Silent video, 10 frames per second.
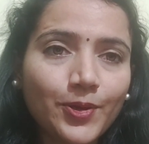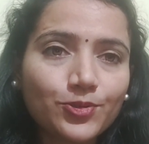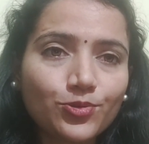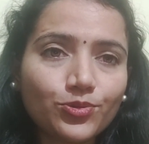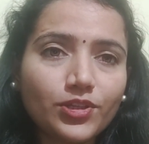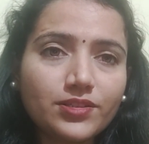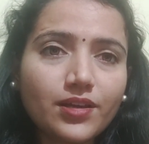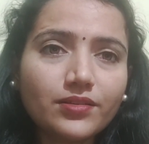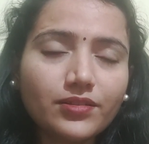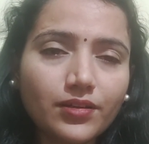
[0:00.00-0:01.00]
So these
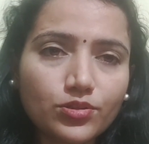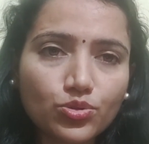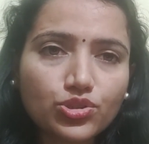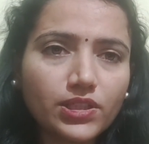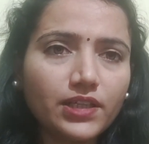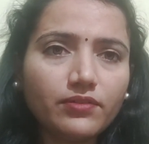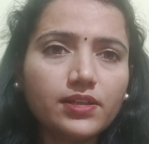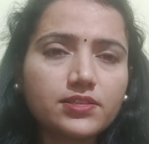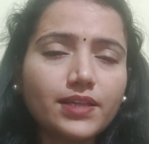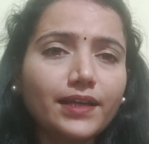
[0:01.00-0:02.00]
are the social
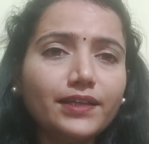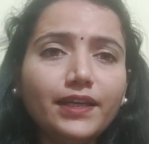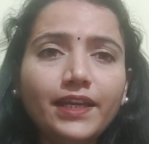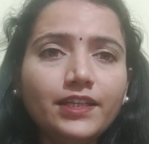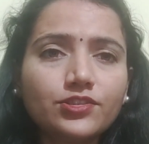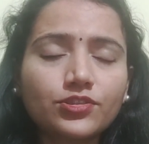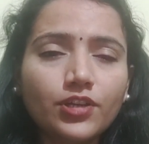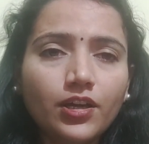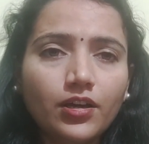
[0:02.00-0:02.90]
evils that needs